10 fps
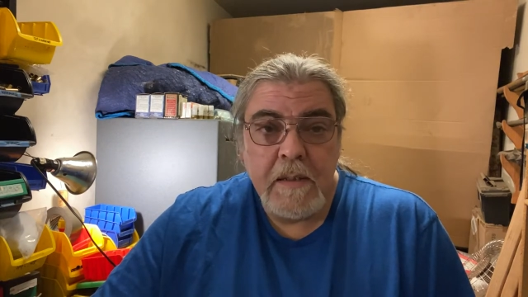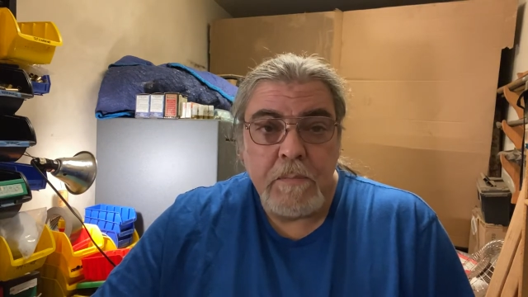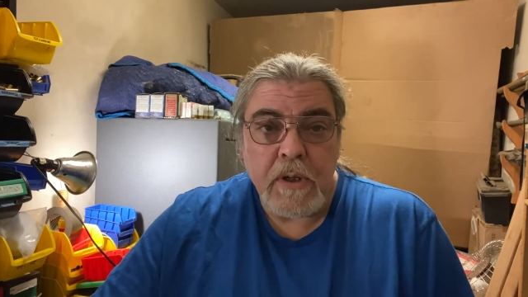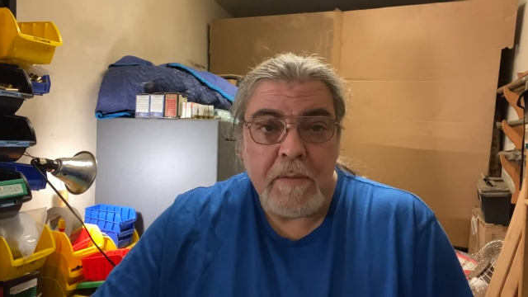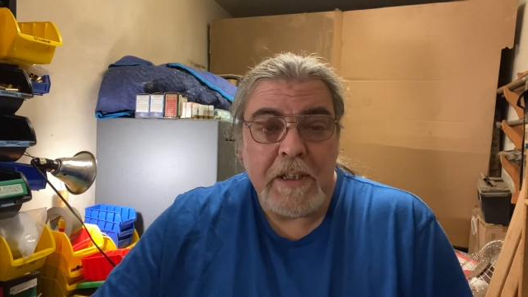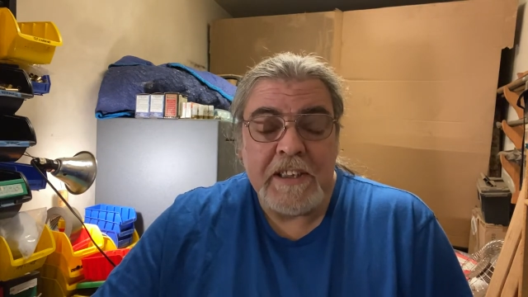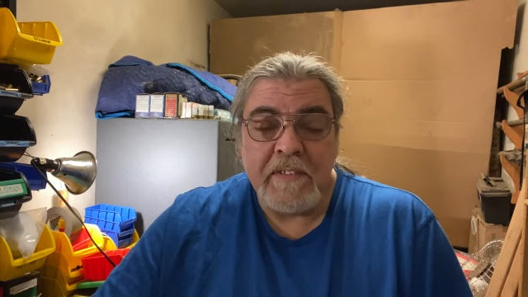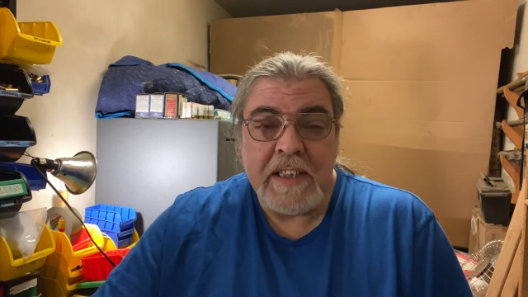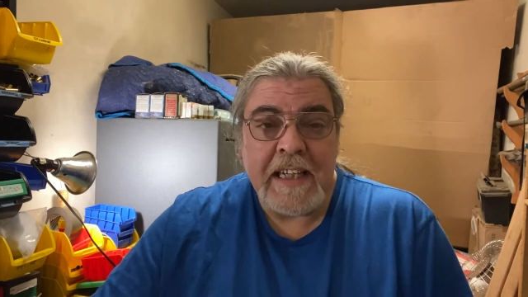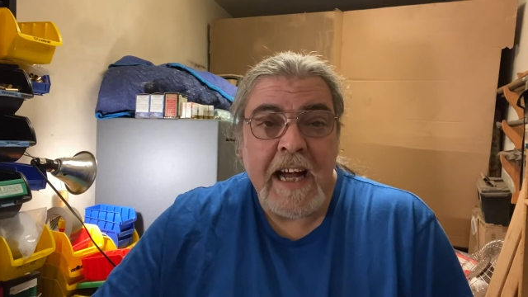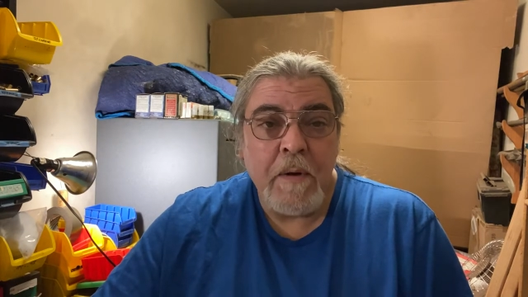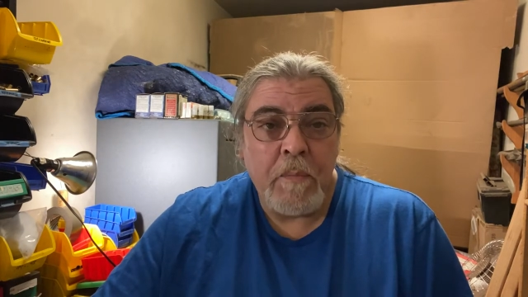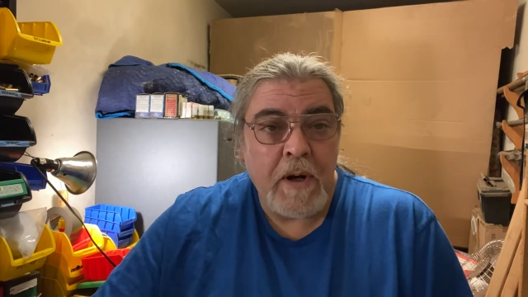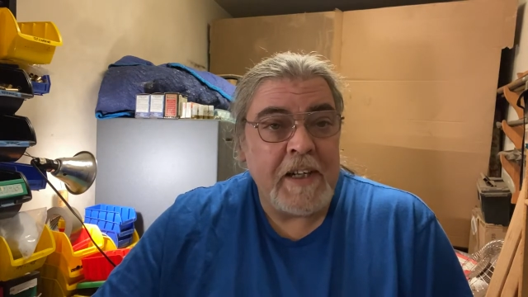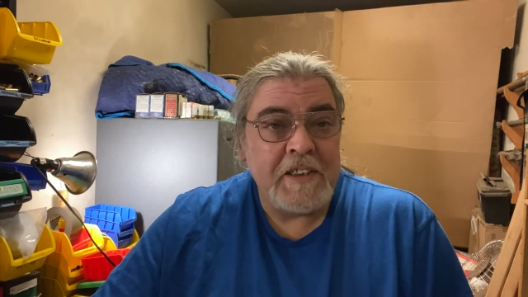Pretty much everything I
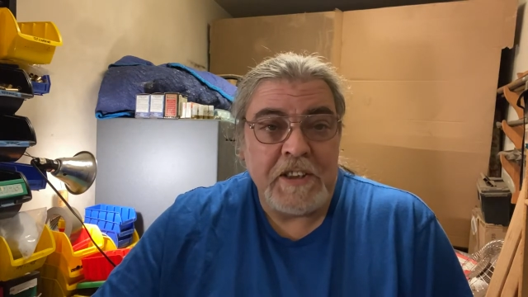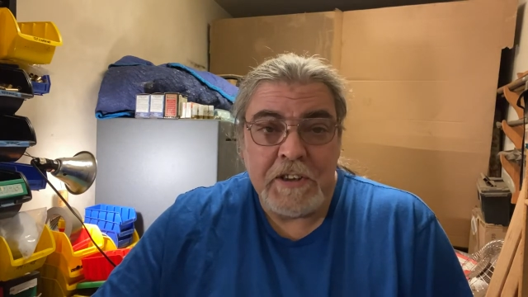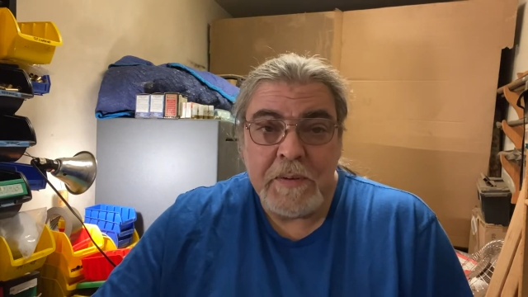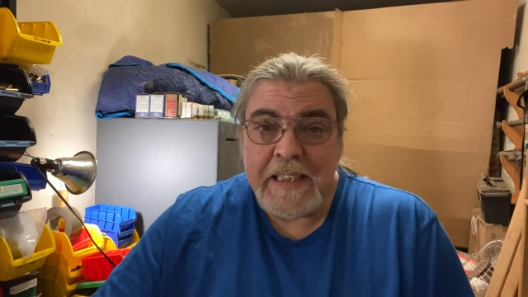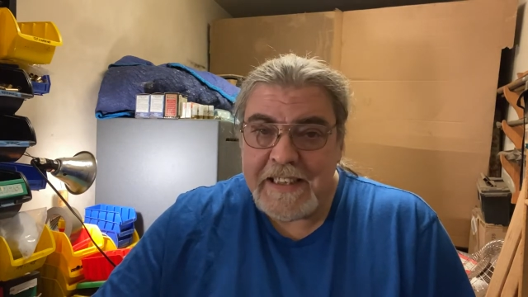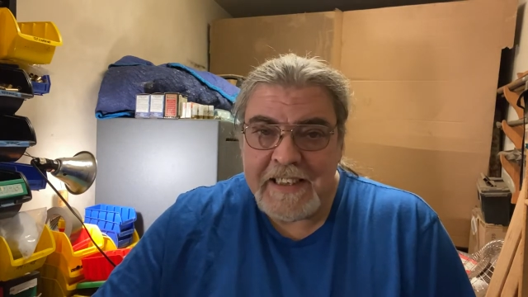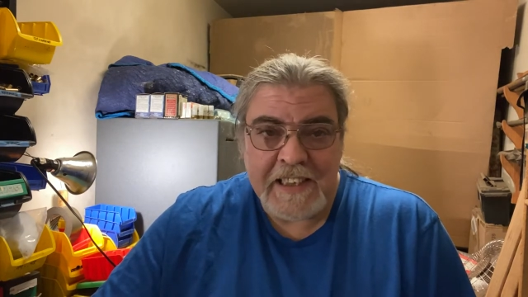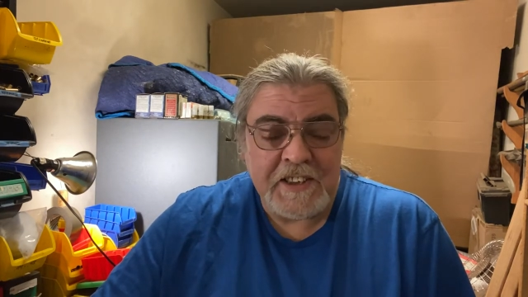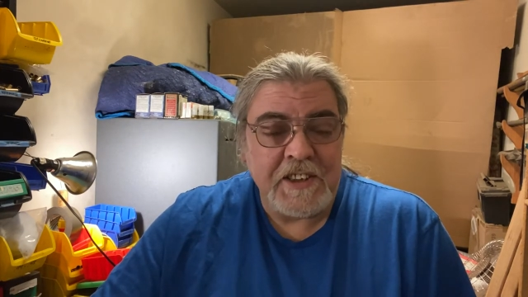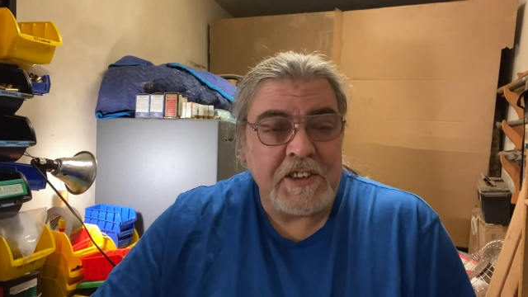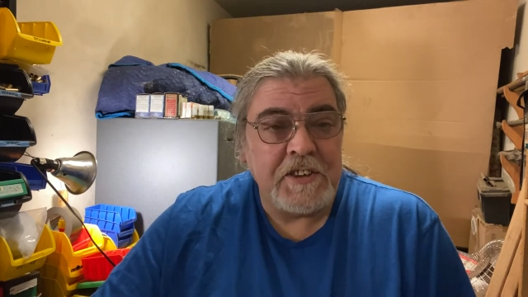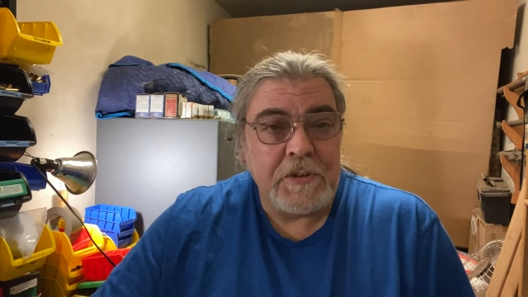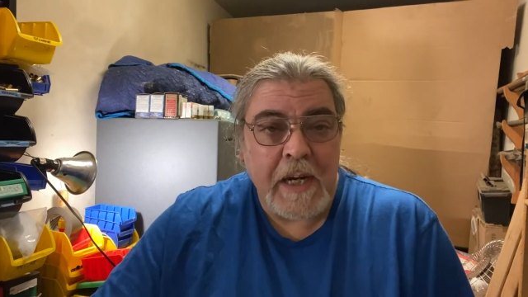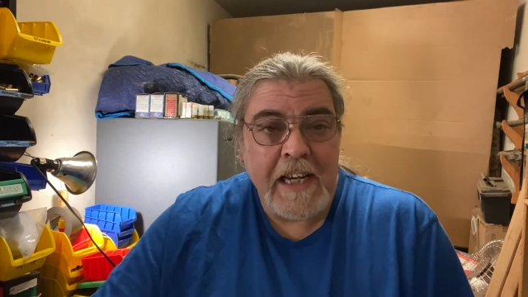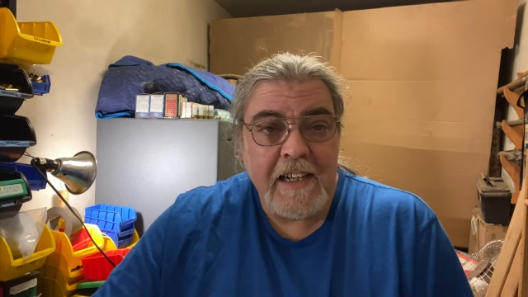want it to do, it does just
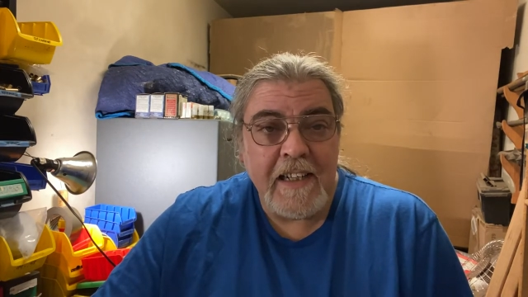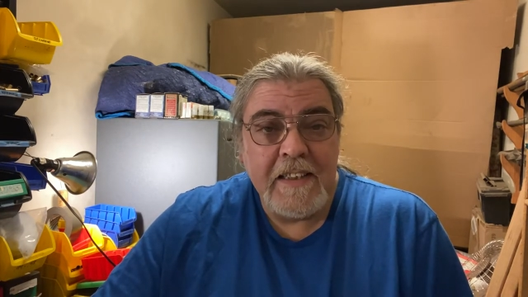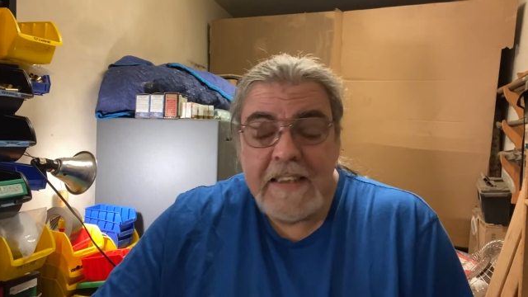great.